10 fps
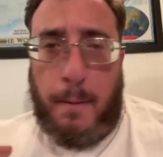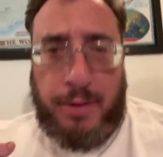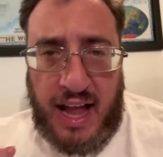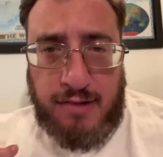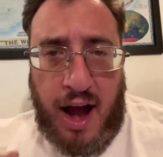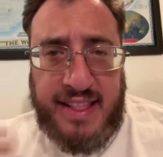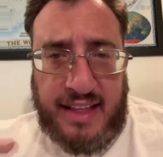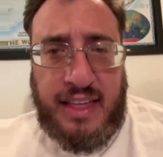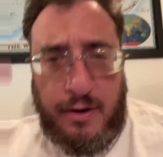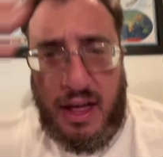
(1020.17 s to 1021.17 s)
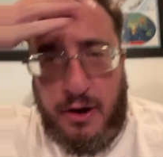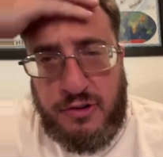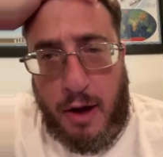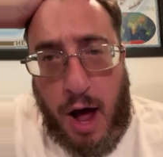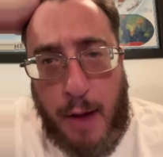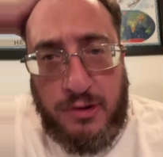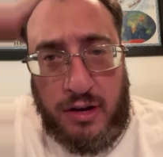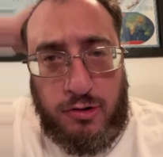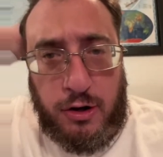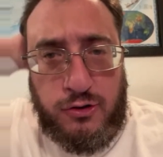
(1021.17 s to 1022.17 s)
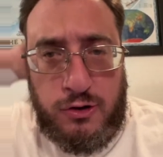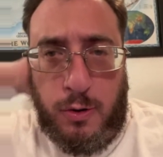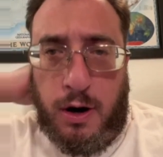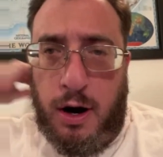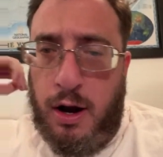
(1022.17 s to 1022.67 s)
a playwright, and that was how I was introduced to her.